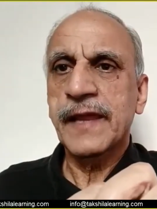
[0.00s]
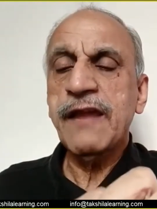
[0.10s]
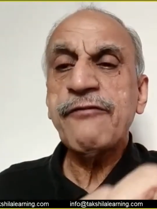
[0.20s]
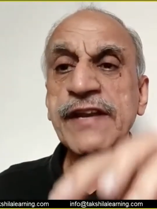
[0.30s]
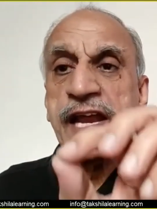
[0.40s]

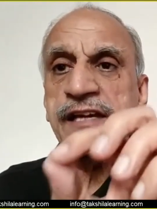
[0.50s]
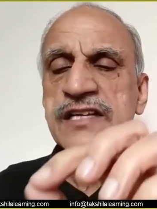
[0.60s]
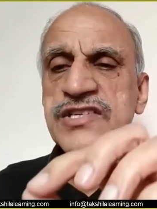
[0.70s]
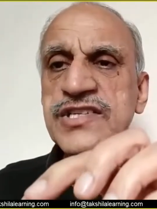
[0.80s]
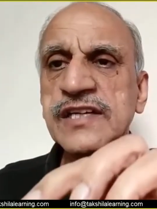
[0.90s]
if an
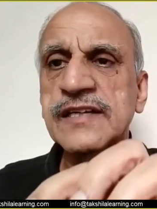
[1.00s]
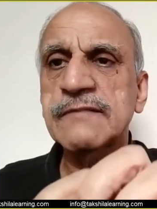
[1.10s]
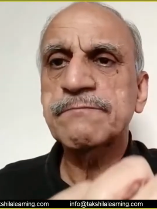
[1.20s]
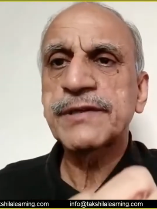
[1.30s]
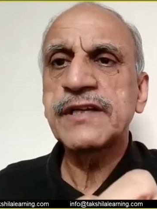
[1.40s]
unlisted
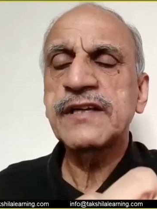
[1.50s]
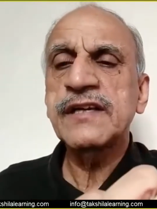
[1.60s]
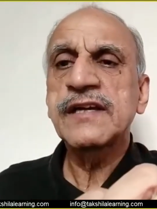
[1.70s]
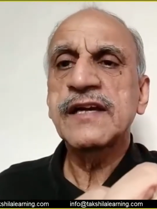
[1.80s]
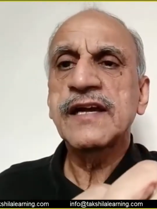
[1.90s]

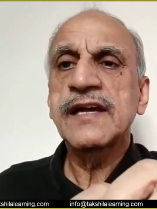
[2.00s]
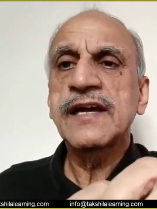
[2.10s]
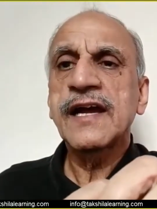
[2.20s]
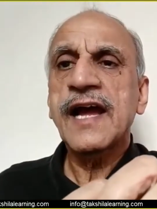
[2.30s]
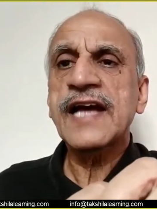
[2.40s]
company
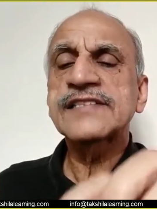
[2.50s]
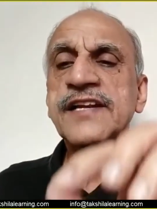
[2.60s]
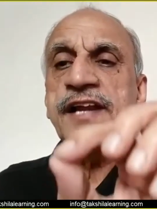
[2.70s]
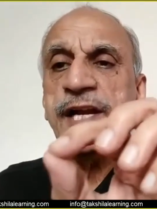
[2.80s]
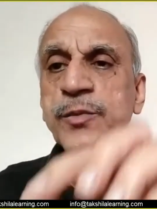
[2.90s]
has a
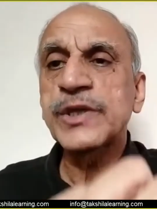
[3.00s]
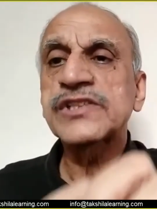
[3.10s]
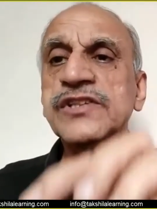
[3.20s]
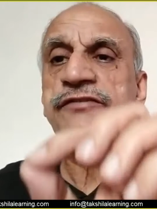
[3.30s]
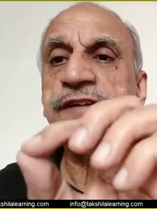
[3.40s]
net
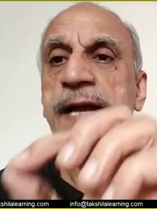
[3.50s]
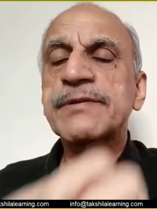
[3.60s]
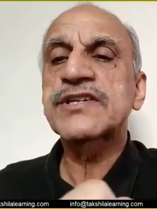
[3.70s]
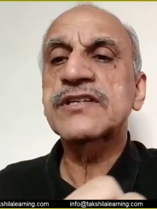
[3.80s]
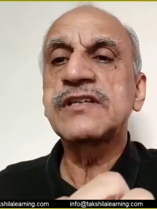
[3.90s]
worth of
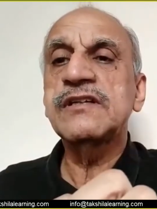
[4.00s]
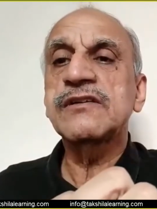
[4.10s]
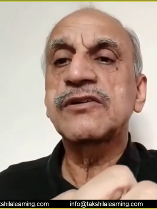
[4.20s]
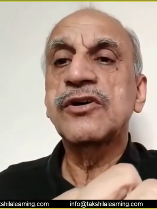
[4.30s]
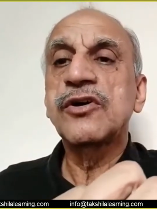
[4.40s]

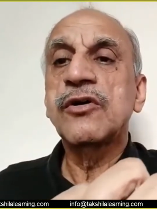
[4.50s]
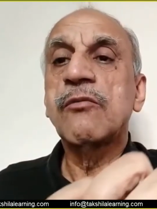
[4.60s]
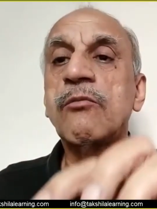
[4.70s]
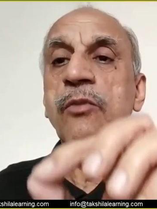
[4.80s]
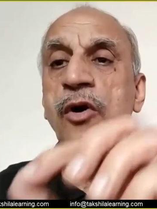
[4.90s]
capital
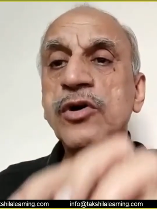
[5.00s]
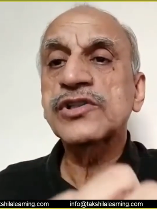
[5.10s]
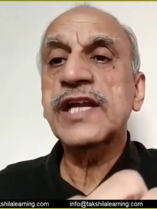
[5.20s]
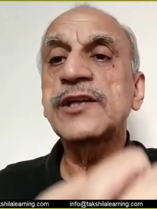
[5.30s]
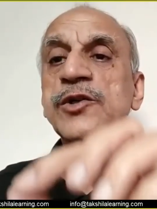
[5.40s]
more
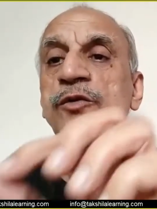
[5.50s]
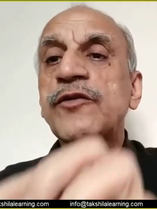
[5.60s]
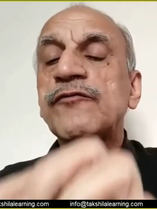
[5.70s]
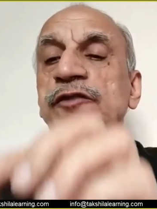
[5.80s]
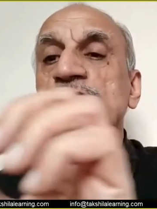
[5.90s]
than
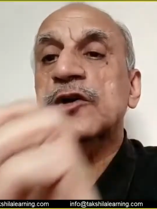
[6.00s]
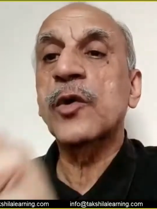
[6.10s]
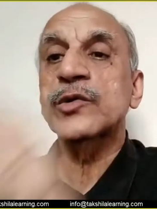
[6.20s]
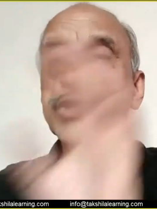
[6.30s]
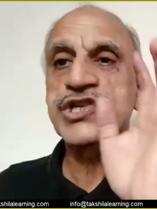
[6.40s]
250
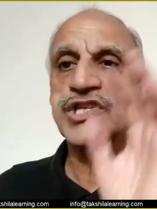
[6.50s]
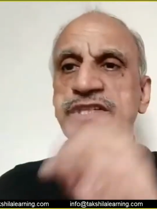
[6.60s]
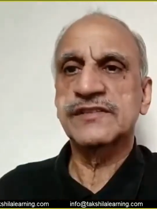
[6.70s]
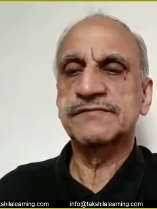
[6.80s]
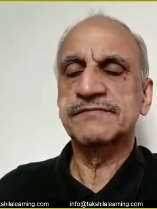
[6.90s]
crores,